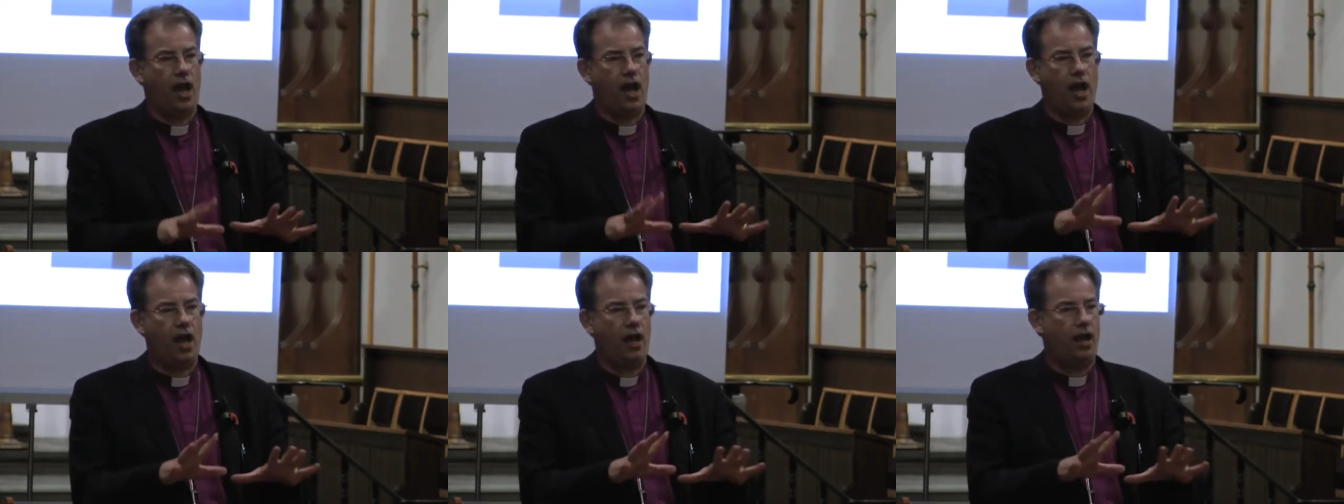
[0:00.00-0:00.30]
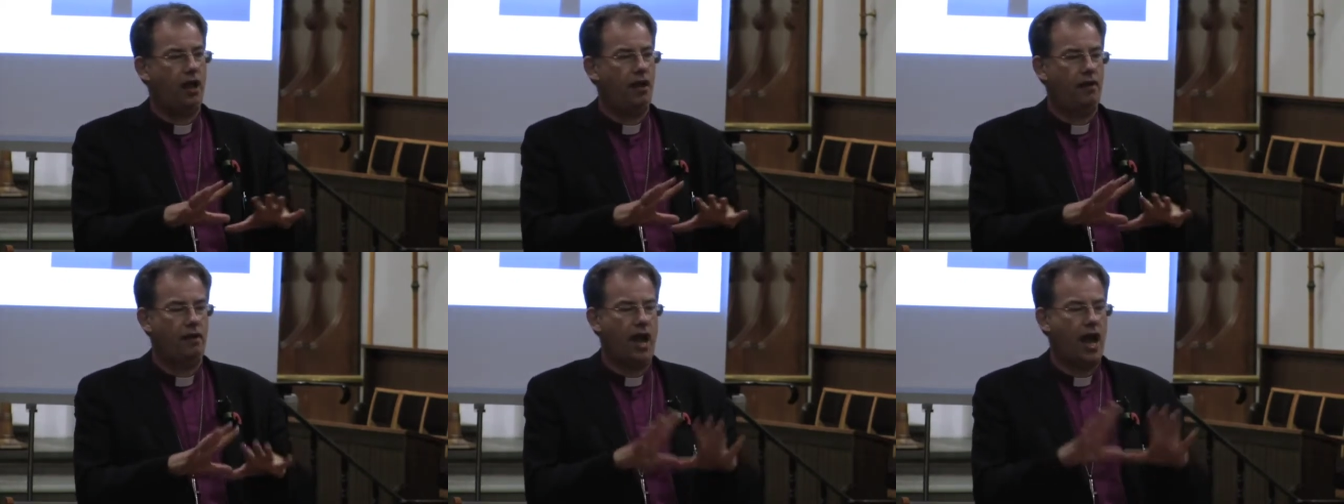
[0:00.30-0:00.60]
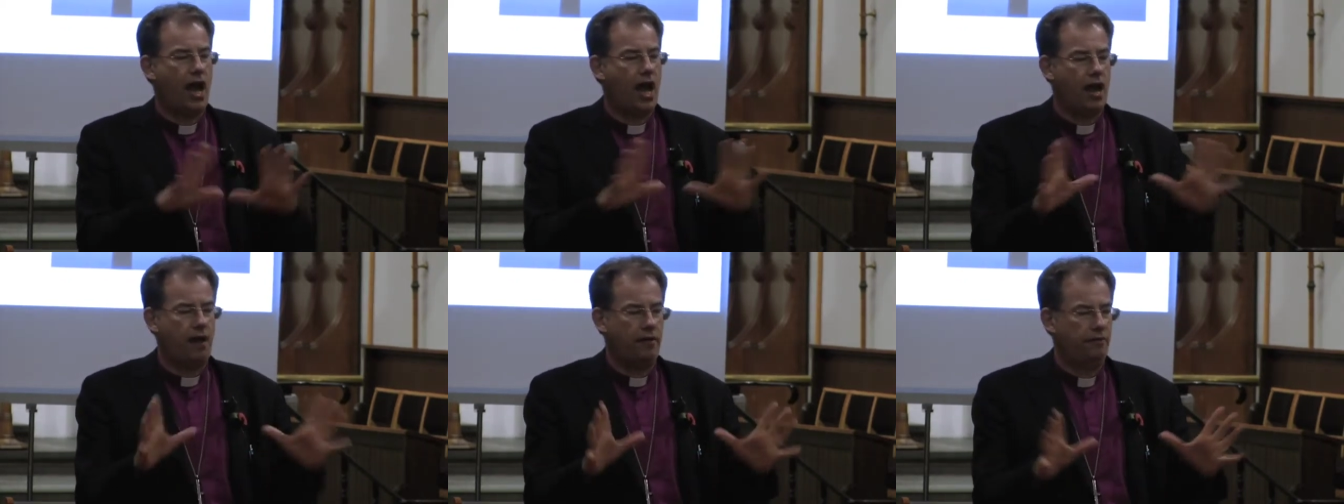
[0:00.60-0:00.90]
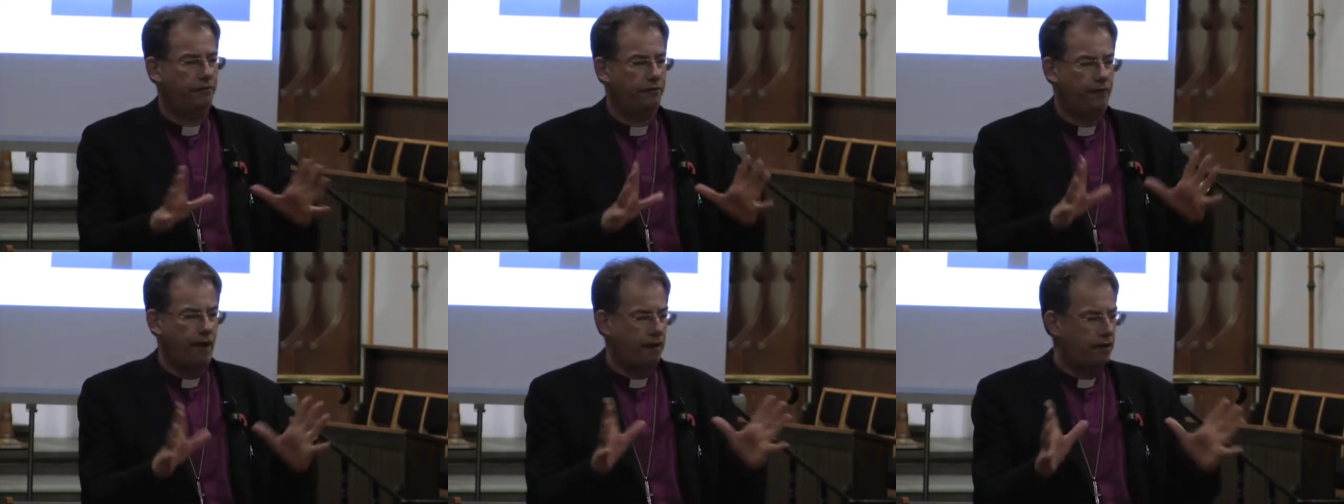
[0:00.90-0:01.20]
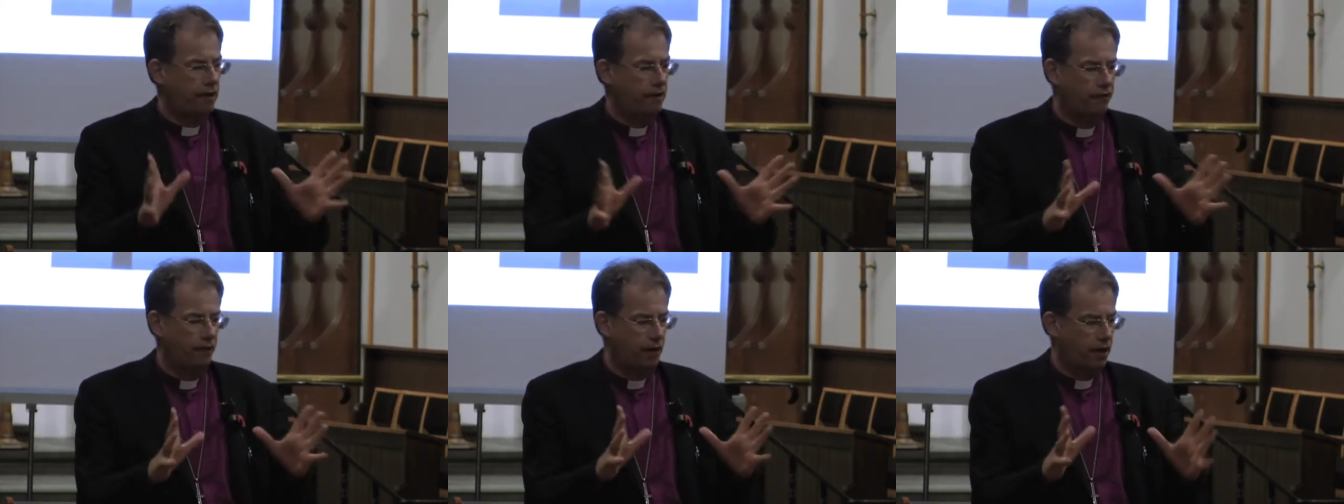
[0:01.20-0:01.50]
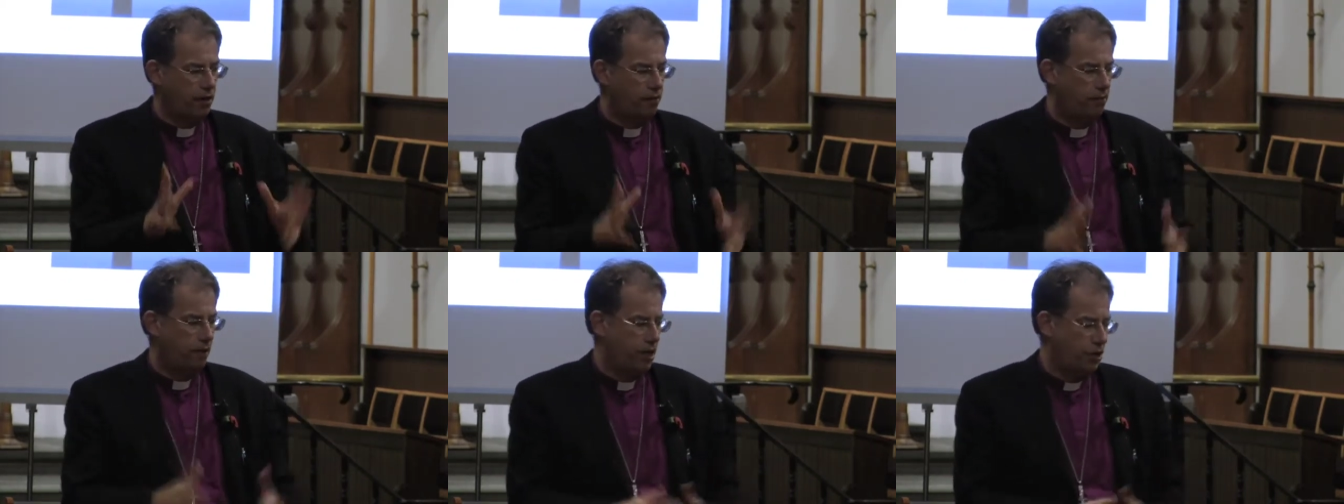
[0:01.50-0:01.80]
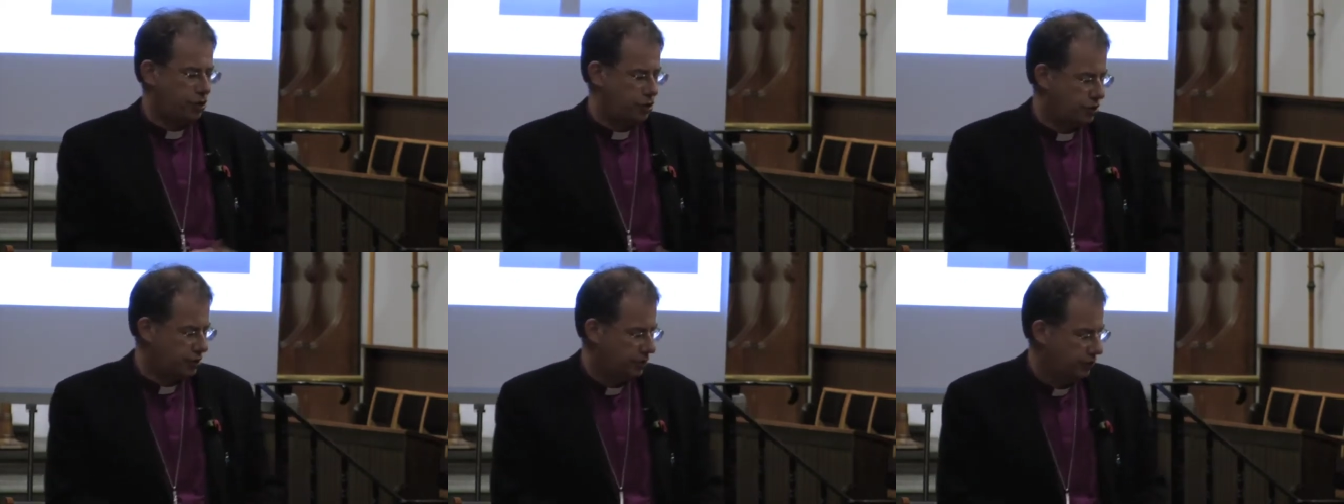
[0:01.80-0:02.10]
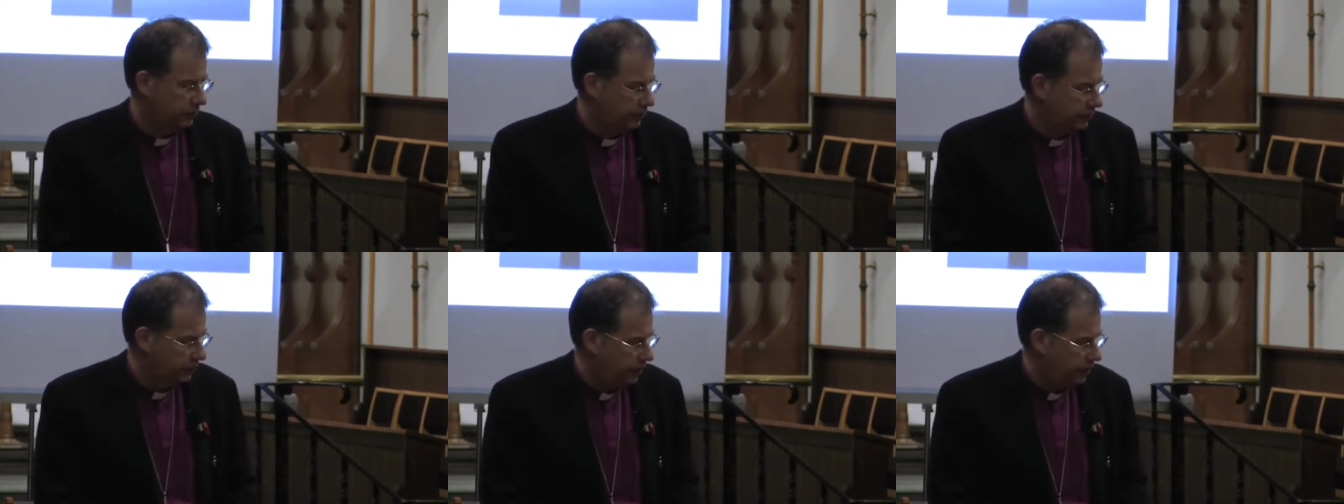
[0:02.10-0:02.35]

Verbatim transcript: Uh, very, very rich